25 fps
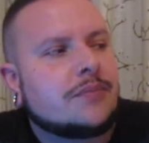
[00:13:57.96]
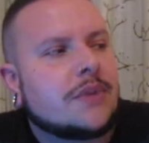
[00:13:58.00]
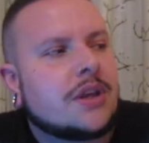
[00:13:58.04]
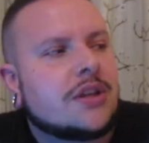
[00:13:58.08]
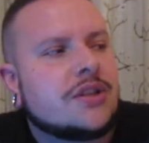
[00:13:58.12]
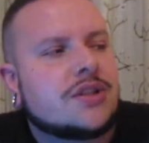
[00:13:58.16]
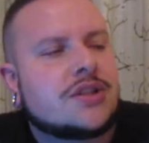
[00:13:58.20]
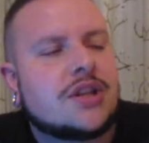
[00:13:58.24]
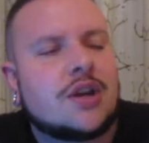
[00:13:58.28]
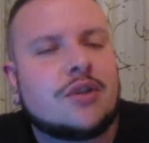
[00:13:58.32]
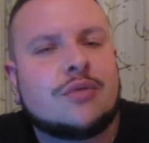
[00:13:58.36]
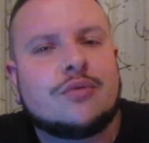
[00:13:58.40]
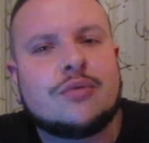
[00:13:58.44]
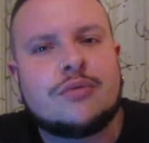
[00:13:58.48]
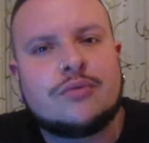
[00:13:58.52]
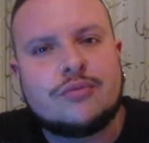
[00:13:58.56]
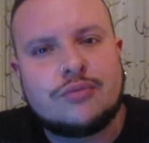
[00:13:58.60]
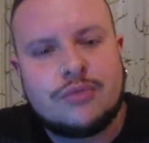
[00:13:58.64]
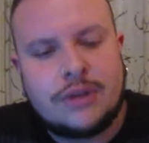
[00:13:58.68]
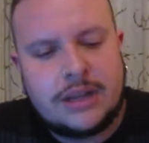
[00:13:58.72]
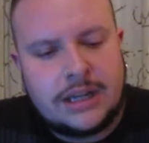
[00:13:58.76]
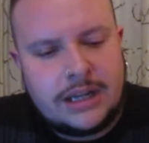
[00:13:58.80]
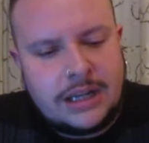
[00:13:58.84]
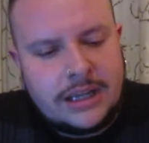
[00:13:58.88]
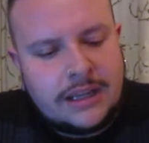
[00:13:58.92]
So
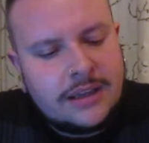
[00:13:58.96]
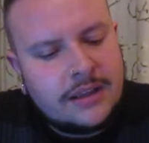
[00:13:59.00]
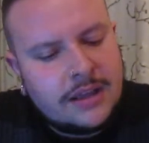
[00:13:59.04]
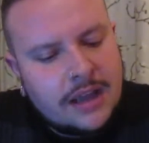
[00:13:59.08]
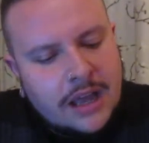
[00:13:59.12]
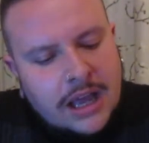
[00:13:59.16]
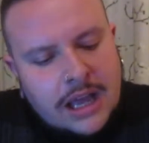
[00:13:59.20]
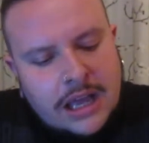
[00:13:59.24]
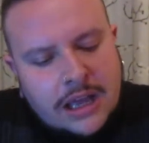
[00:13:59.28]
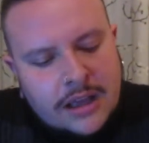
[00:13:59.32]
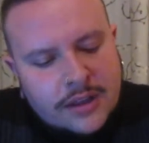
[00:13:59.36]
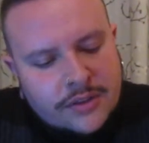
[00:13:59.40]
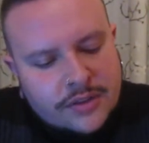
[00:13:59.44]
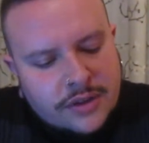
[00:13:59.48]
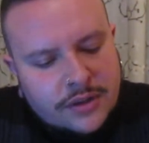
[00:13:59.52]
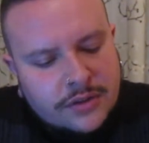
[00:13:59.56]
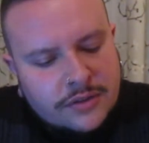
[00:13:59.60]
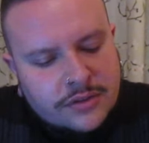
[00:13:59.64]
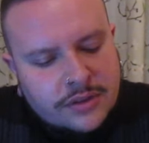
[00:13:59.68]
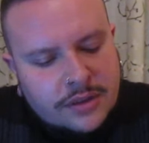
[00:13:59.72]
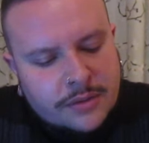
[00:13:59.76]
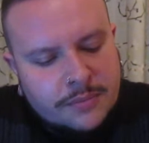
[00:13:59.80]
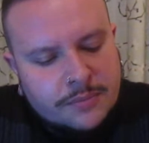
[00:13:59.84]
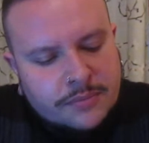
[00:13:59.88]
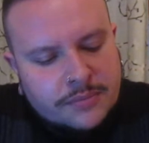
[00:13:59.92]
really
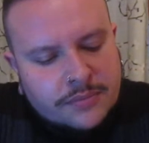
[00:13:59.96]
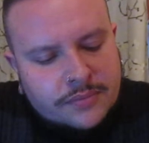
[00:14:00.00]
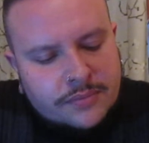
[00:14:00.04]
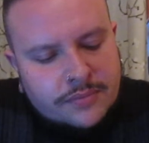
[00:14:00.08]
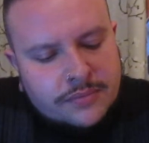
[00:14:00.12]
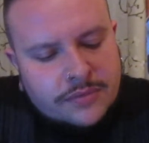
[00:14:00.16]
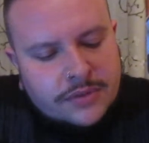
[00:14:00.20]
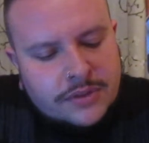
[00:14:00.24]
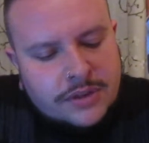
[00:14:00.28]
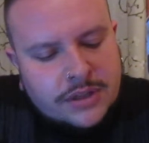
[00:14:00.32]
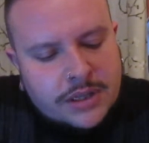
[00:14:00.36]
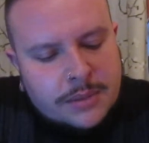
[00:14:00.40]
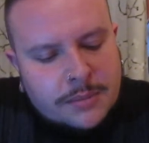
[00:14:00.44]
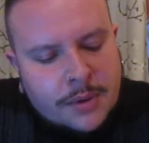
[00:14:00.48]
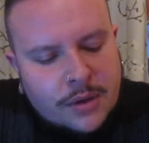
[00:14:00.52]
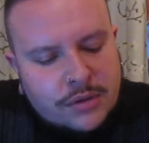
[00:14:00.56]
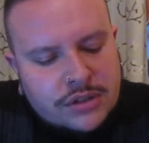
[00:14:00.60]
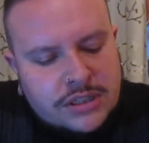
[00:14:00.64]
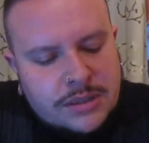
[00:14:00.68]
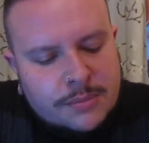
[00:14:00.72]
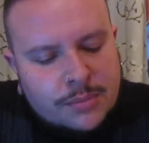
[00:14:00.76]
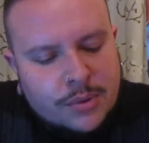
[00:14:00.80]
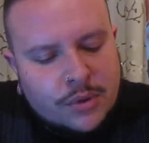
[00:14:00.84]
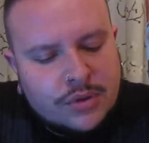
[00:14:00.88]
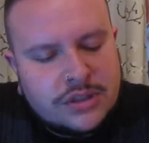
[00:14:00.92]
the
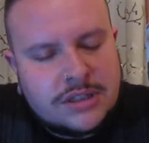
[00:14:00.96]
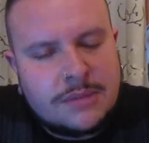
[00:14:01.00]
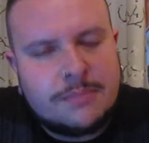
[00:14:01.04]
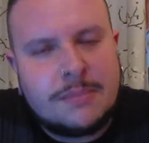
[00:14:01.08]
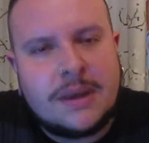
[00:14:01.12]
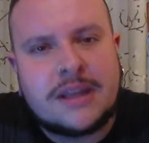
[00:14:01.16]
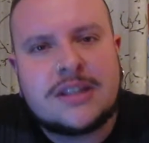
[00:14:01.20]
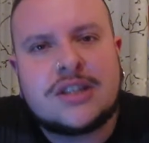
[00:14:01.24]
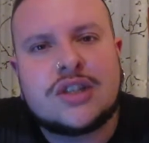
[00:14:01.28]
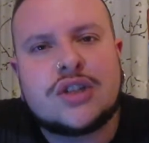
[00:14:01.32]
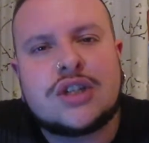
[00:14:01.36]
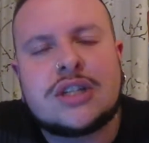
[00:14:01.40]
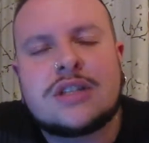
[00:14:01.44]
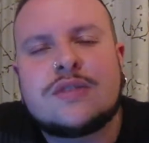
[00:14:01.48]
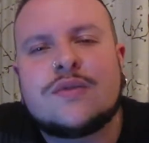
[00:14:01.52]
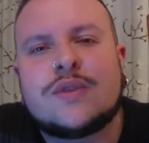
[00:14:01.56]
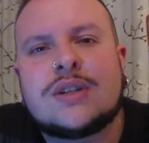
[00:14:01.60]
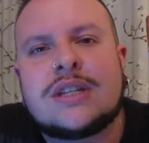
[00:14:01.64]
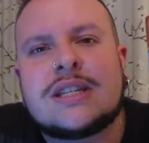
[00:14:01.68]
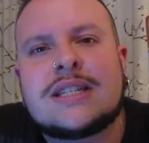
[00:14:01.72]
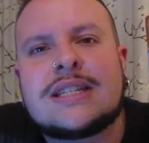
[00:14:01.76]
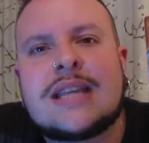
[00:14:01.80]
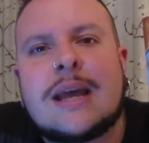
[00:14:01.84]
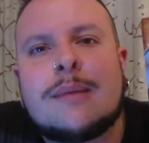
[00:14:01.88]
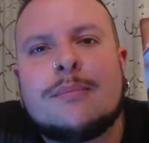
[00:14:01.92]
most important messages for
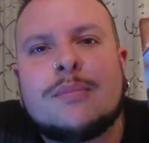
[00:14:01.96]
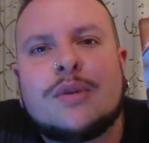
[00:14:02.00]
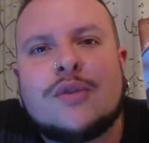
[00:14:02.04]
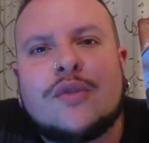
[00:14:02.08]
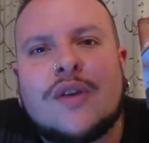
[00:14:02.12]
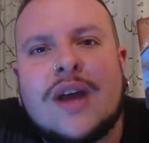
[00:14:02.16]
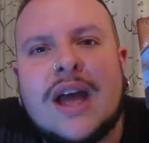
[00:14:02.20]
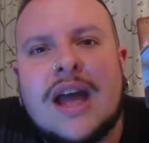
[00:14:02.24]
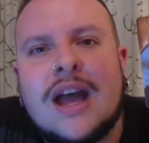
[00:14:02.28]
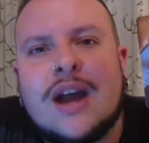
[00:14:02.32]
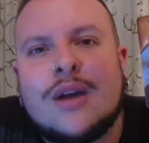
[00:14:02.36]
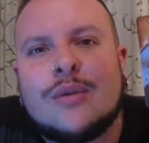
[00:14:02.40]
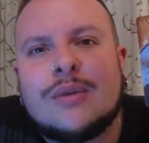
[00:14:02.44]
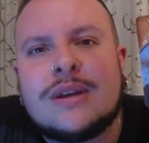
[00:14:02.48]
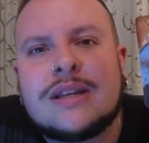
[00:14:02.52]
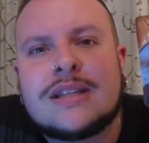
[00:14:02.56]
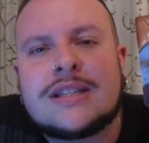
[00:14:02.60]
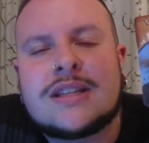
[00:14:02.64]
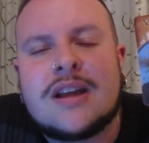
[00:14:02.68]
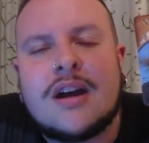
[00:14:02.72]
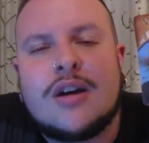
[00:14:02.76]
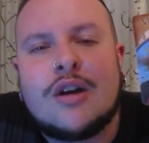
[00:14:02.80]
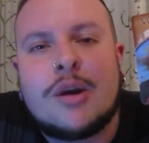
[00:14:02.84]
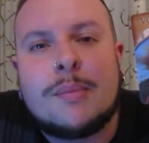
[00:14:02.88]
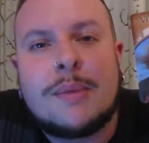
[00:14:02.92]
December for
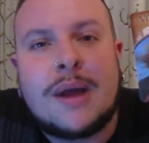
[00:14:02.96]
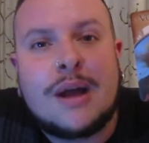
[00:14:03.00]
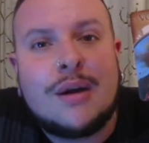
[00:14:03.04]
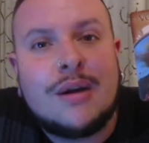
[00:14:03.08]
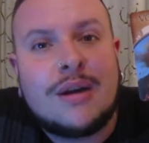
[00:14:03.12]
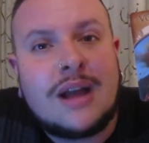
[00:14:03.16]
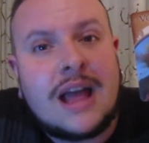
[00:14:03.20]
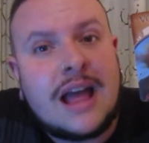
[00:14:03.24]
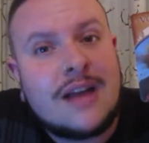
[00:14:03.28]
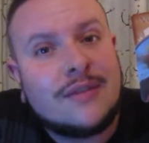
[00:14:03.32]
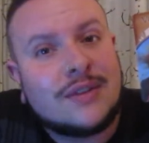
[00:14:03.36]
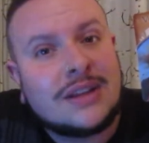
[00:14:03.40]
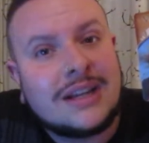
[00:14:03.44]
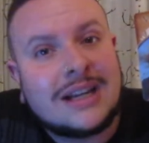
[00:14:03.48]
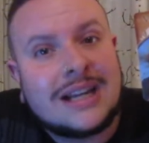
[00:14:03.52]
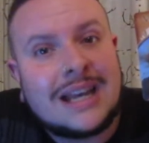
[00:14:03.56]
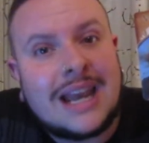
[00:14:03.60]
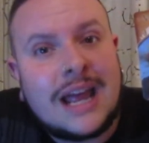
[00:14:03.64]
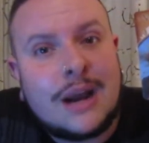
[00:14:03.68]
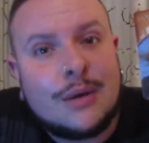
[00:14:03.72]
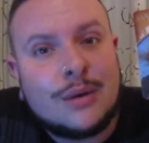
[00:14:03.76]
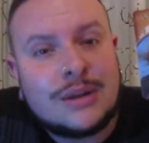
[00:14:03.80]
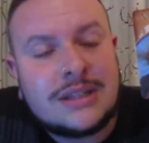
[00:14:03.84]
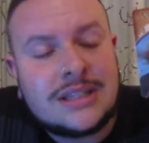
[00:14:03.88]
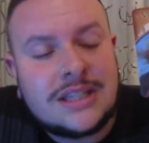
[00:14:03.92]
Aries are about having
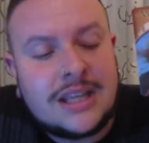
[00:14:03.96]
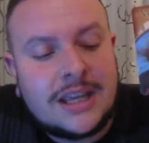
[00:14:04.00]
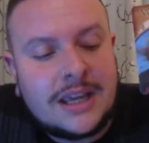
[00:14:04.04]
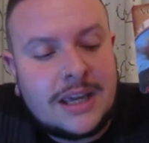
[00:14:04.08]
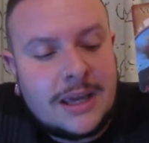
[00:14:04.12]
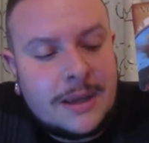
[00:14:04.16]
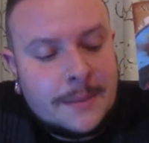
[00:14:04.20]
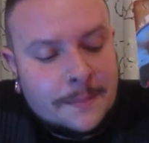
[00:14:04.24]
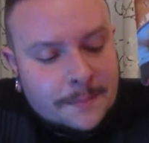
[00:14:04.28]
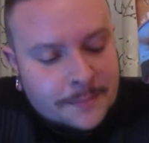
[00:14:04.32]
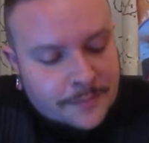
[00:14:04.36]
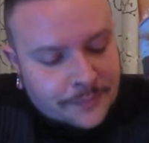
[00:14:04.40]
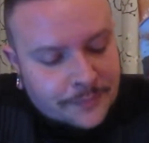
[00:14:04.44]
clarity,